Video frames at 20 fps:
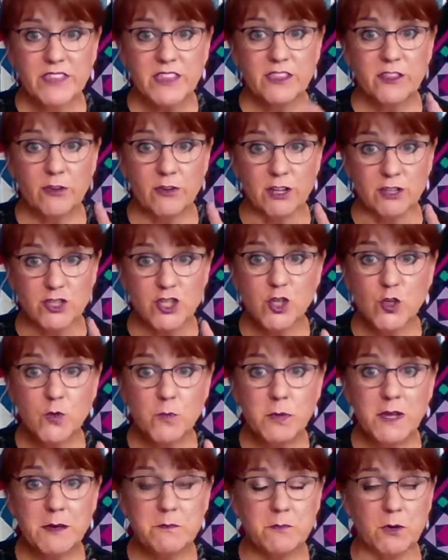There are two
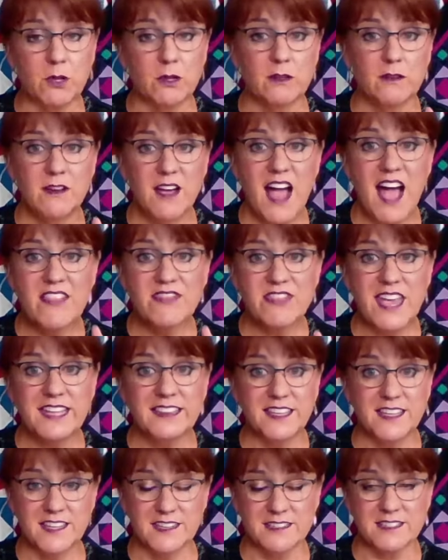people on that
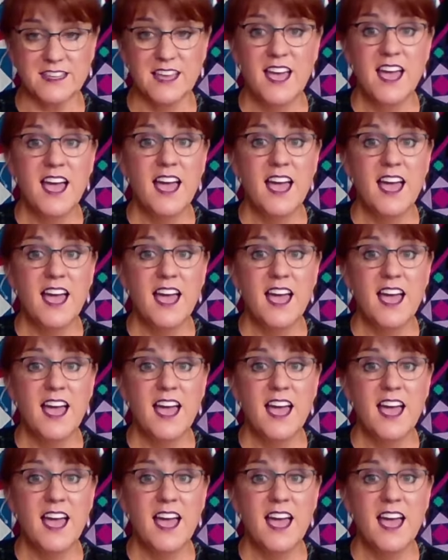list.